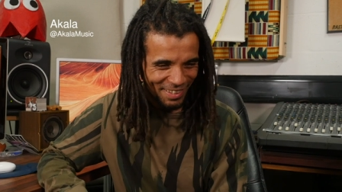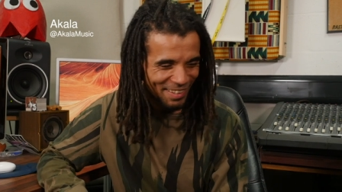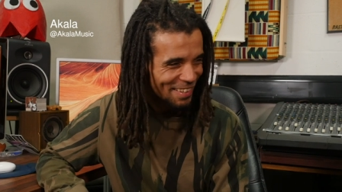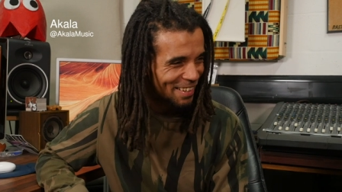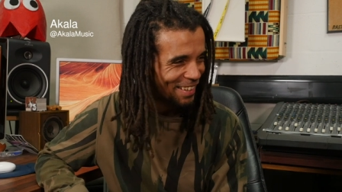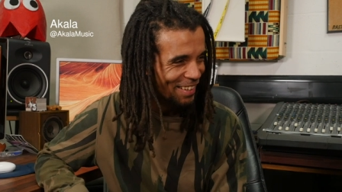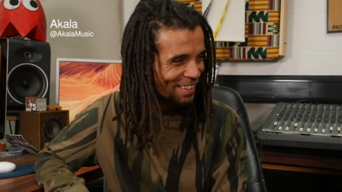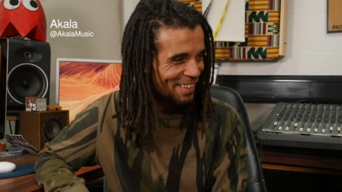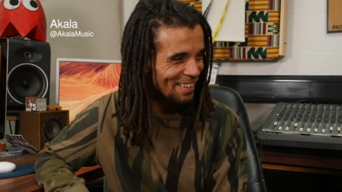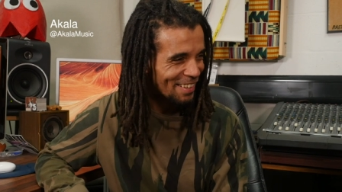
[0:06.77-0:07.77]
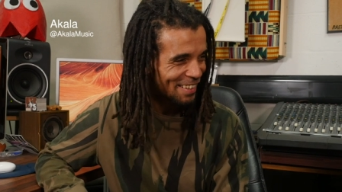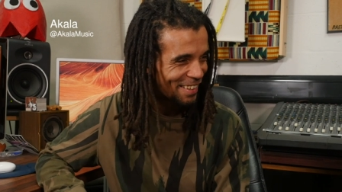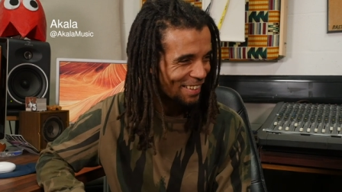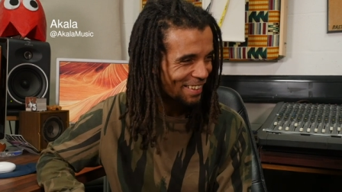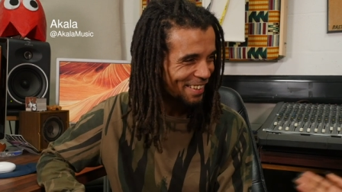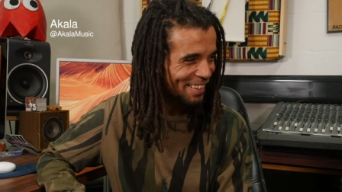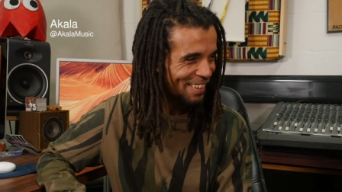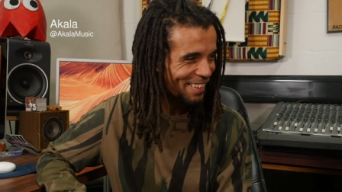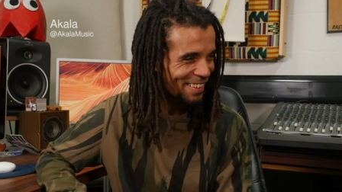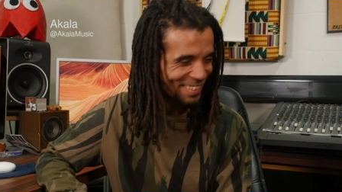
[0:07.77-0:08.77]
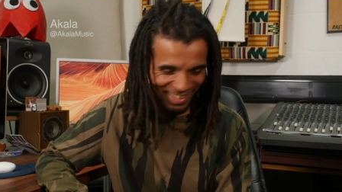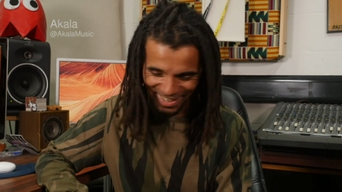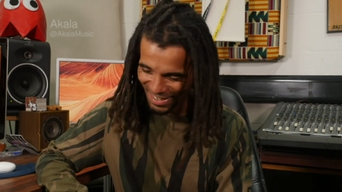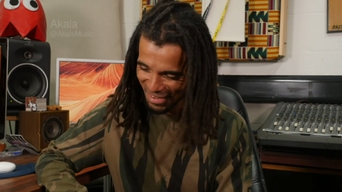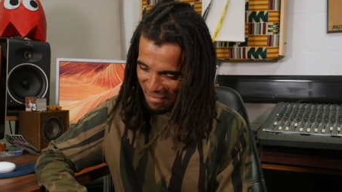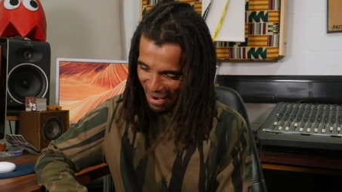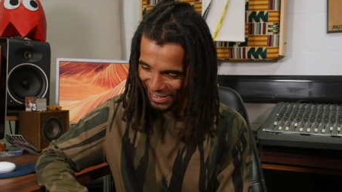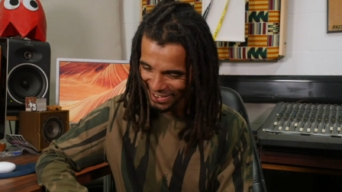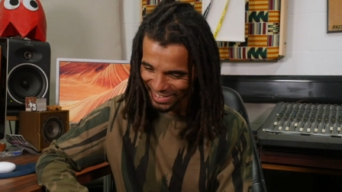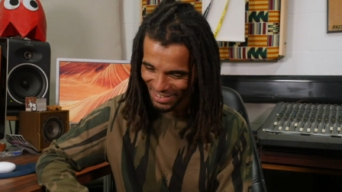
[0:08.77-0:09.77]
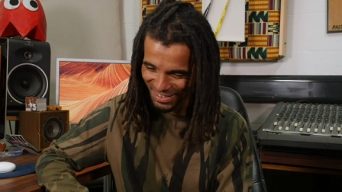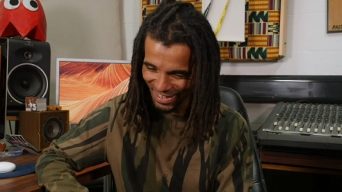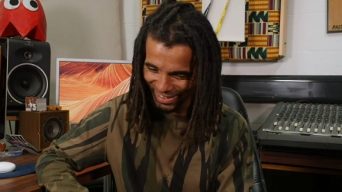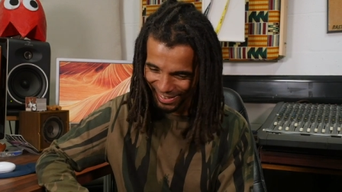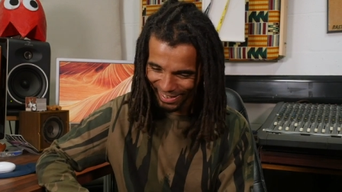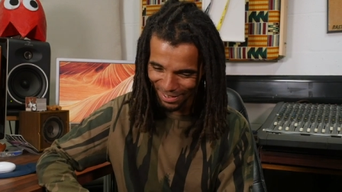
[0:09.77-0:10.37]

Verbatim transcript: then it will be um, lulling you into a false sense of yeah, security to make so, the.